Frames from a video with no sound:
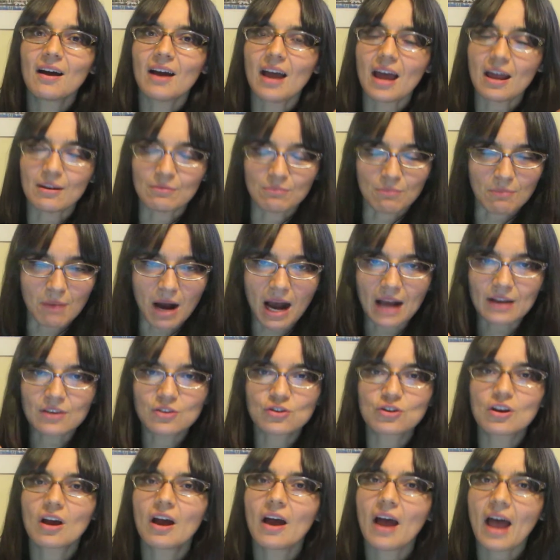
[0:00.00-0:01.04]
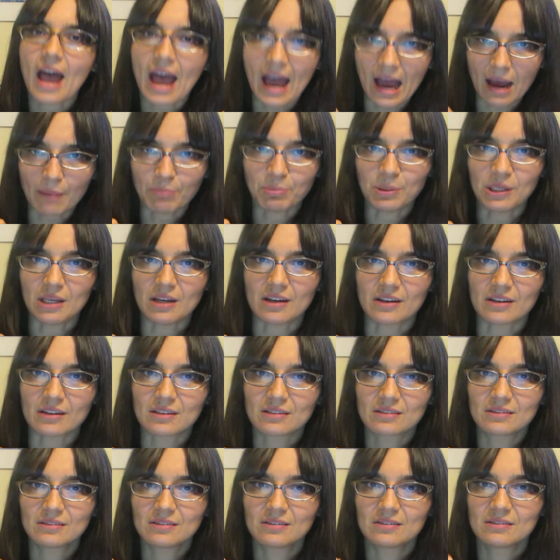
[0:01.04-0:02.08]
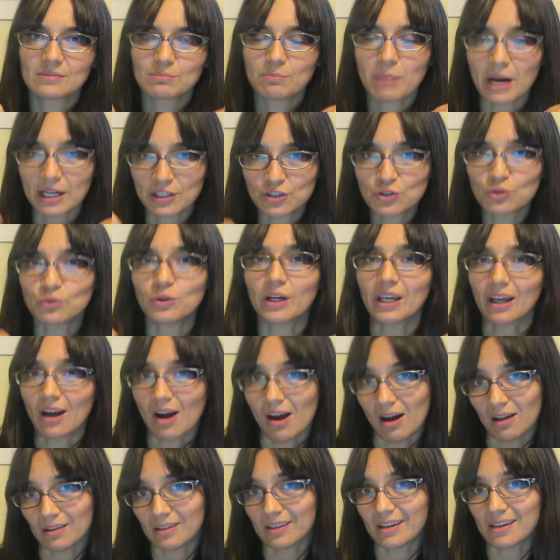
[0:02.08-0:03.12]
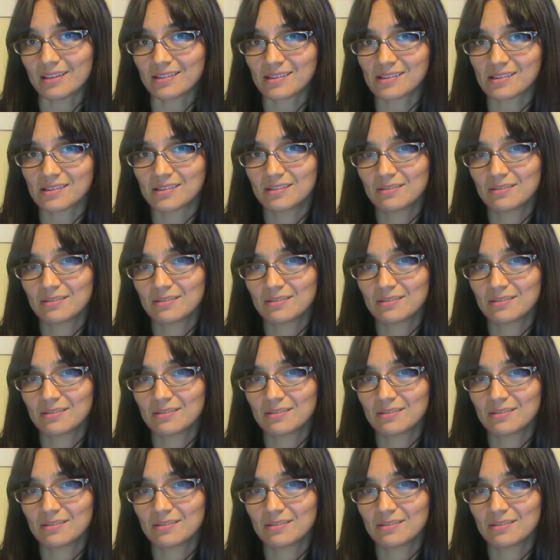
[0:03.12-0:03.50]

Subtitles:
and much happier by doing all this.